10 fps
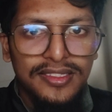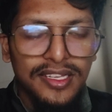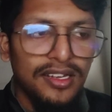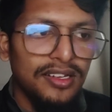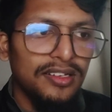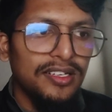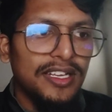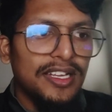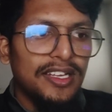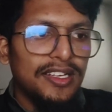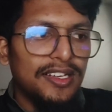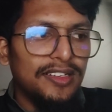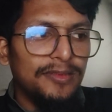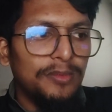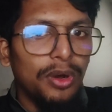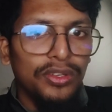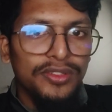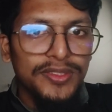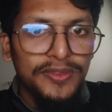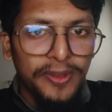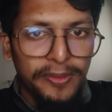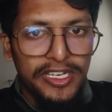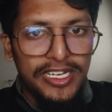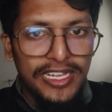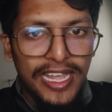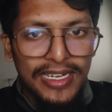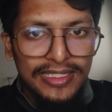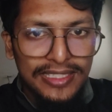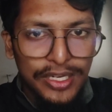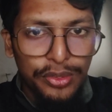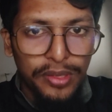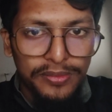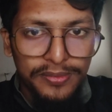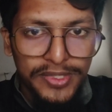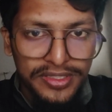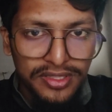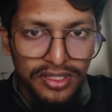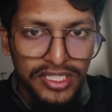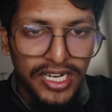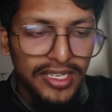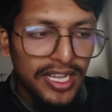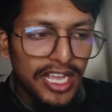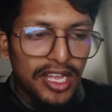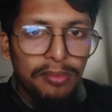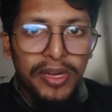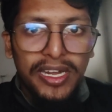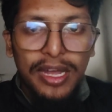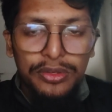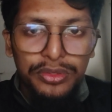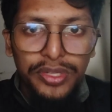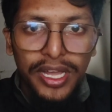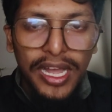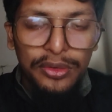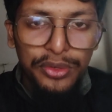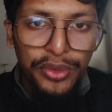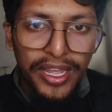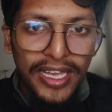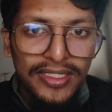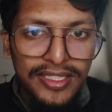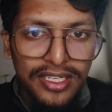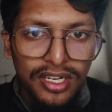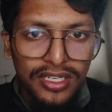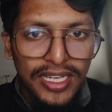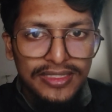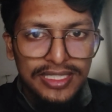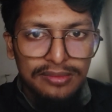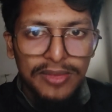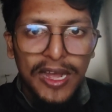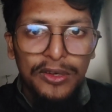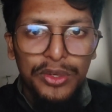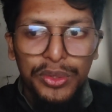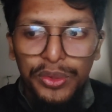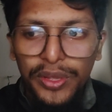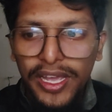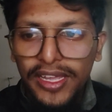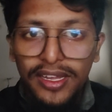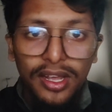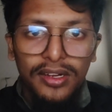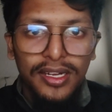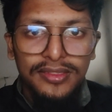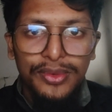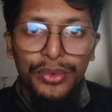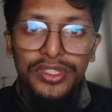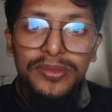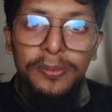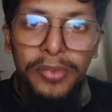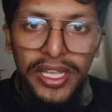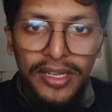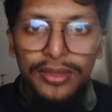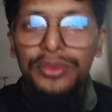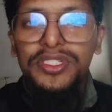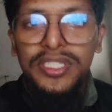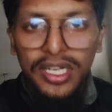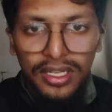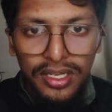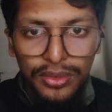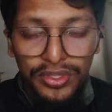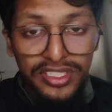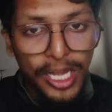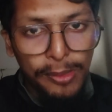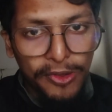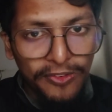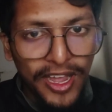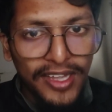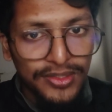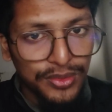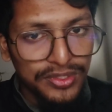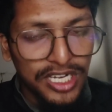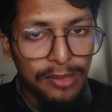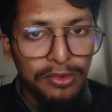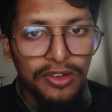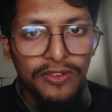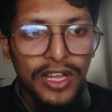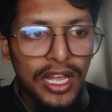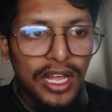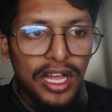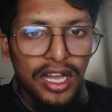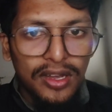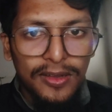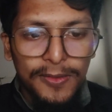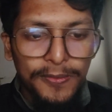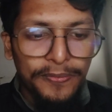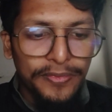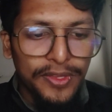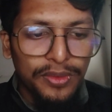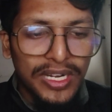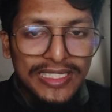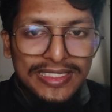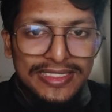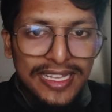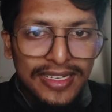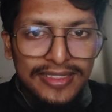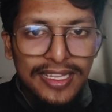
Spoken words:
the most familiar cat that you have been shown, right? But how do AI recognize them? How do AI recognize which breed, which color, which type of eyes, which type of what does it say?